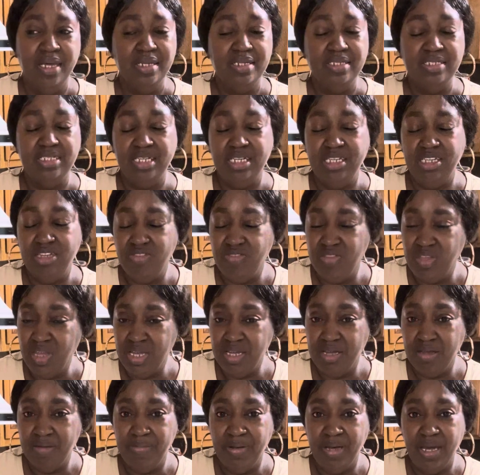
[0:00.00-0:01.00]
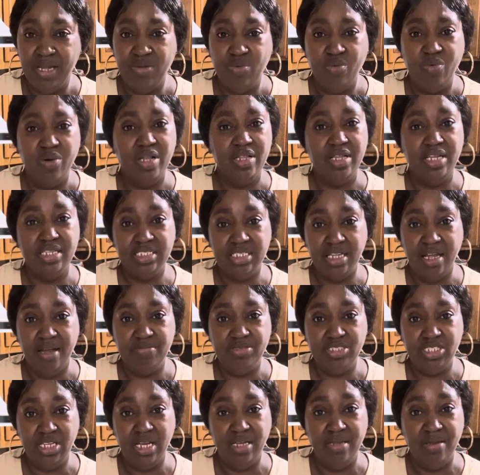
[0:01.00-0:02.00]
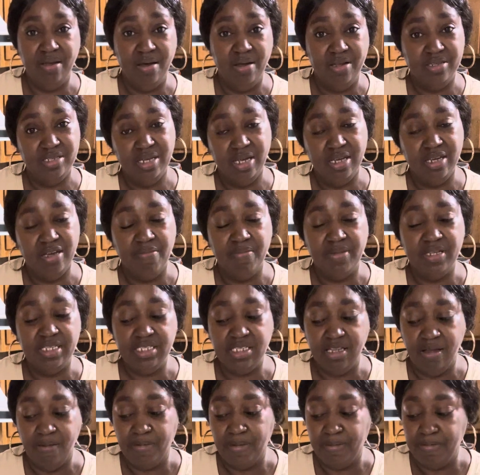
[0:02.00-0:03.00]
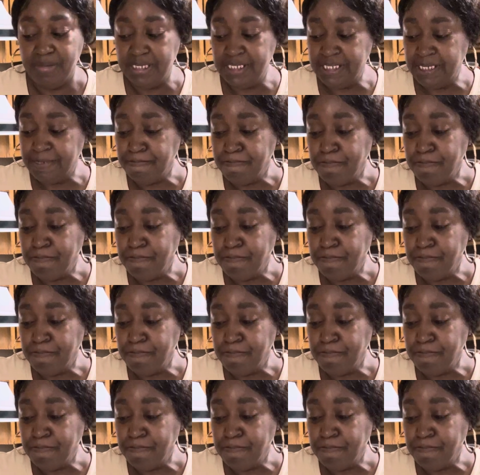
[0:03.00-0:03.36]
Then you think about it, well, I stopped taking my supplements.